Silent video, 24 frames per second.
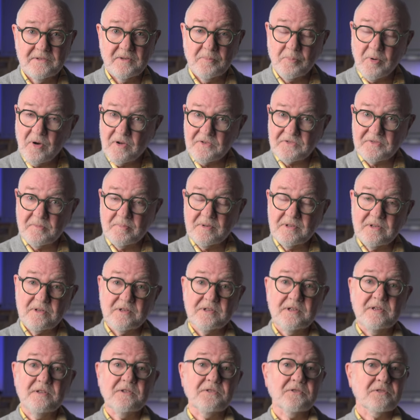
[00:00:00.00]
the
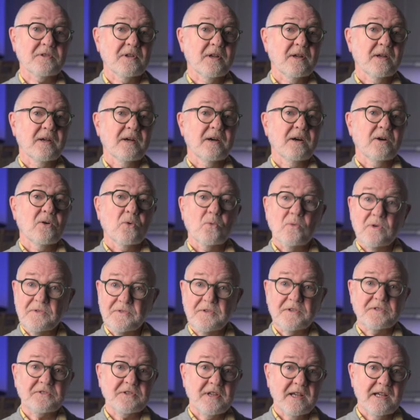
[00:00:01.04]
possibilities with
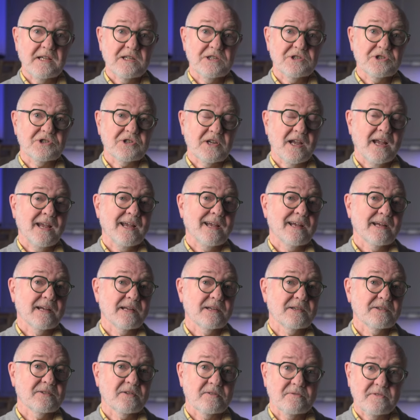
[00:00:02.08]
this cage
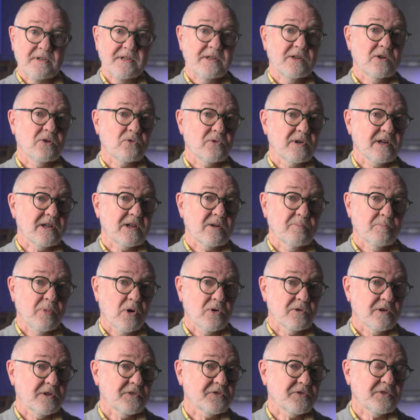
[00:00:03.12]
and video rig
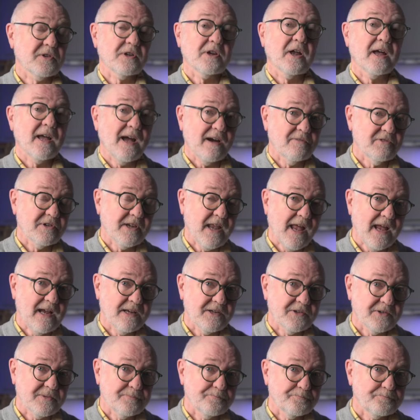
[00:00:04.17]
components that I have at
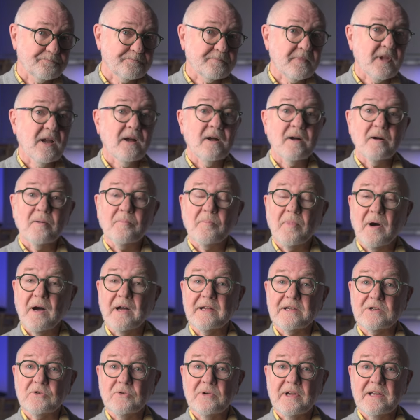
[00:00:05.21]
hand, by
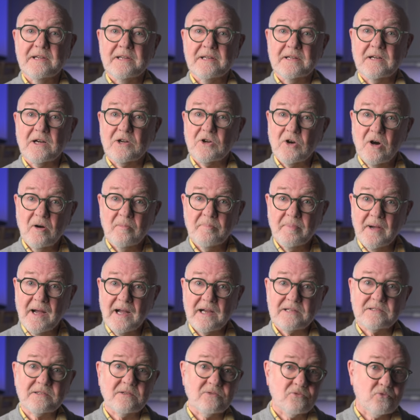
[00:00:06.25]
creating a
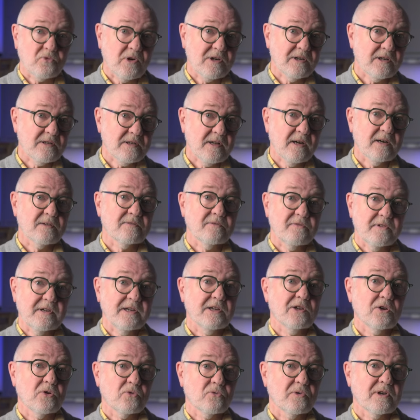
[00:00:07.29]
compact run-and-gun
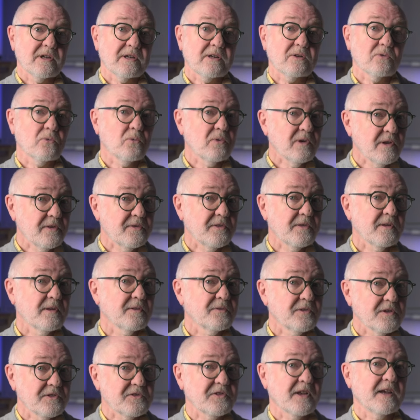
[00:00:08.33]
video rig with
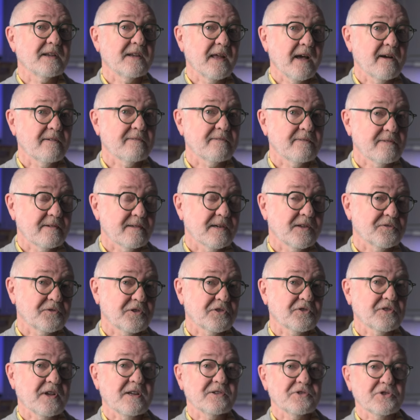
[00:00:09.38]
the Z F at the
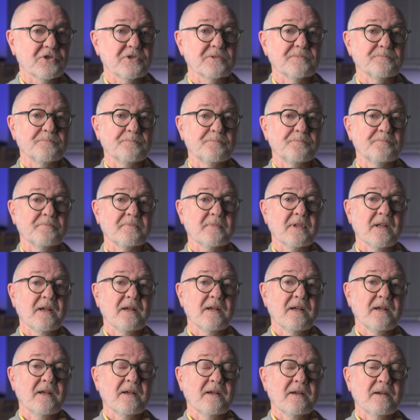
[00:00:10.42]
center.
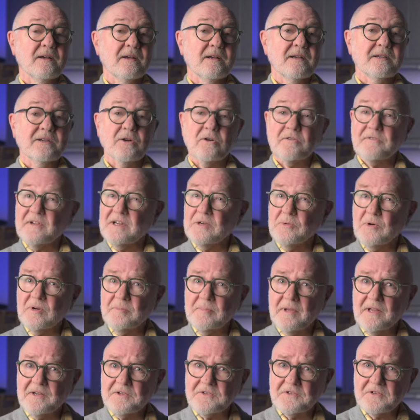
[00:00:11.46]
Now, if anyone
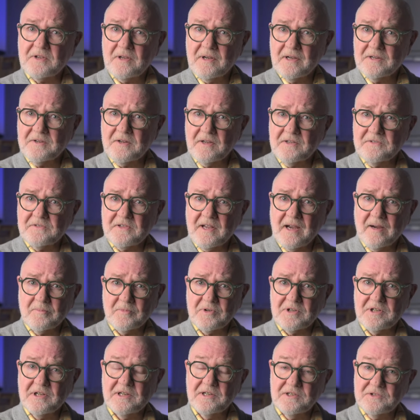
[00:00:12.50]
makes a nice
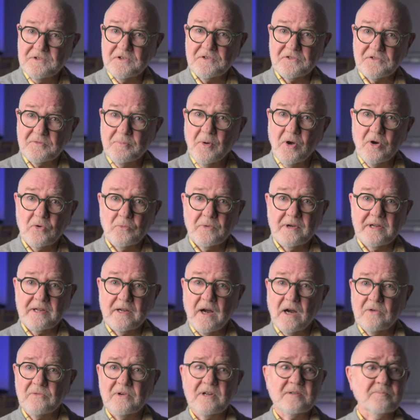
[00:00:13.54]
camera cage at SmallRig,
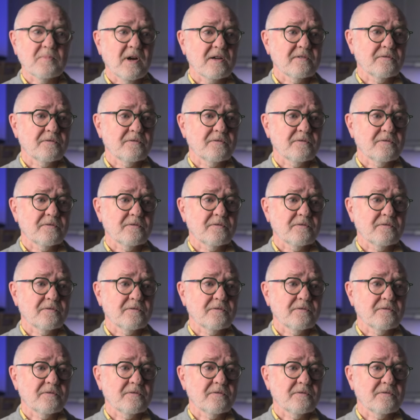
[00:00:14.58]
I rigged my